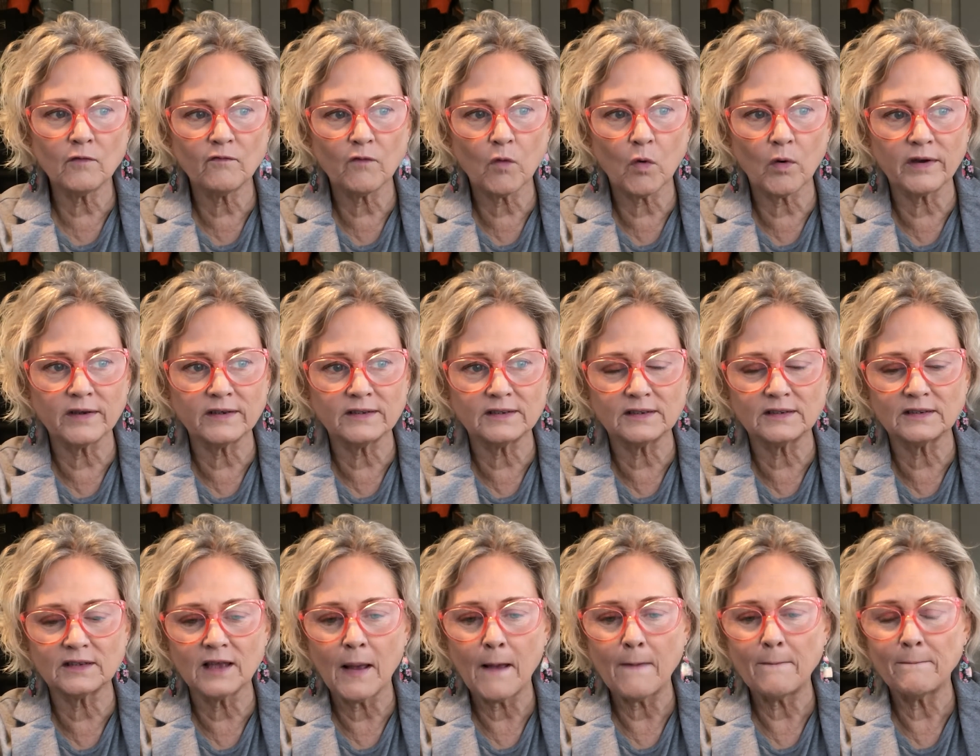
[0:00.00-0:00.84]

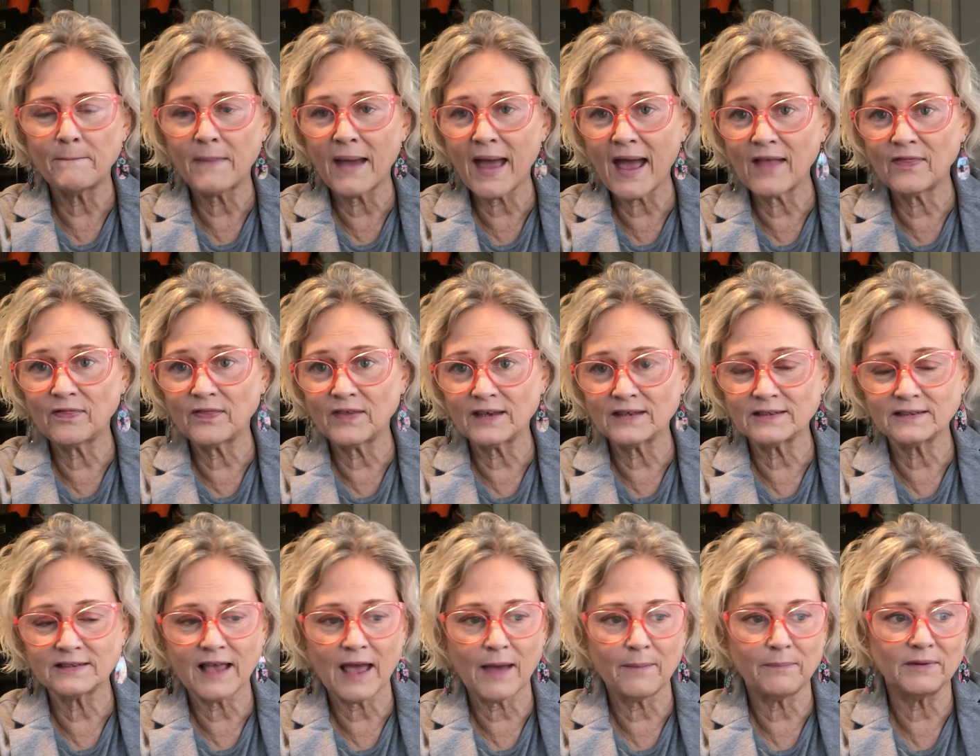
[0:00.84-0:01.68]
voice, bad
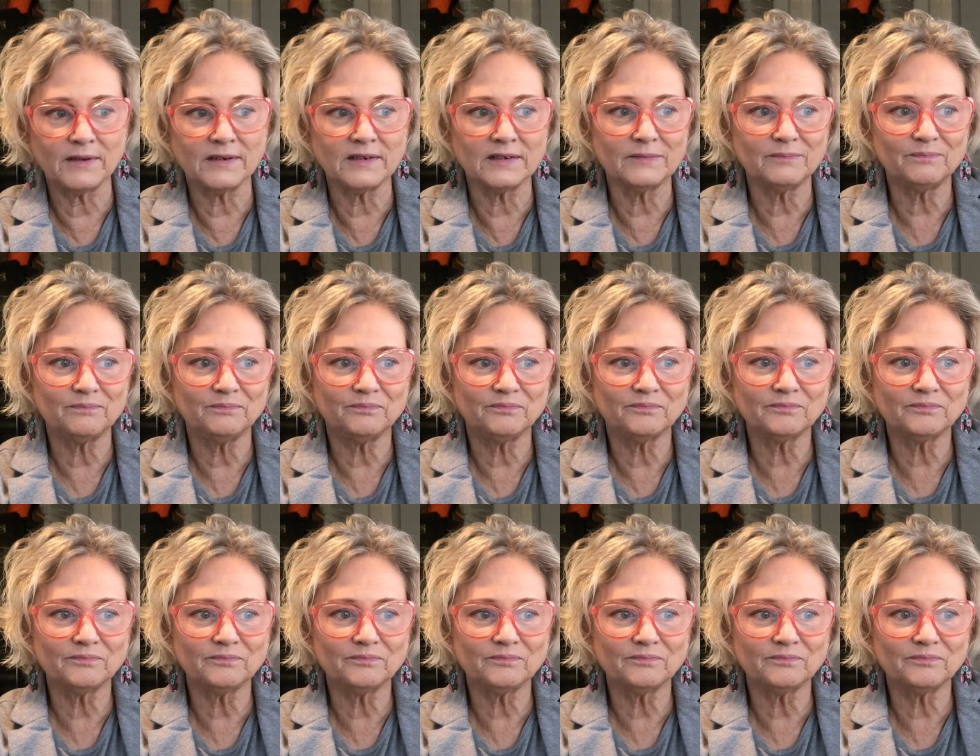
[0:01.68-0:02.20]
things happened.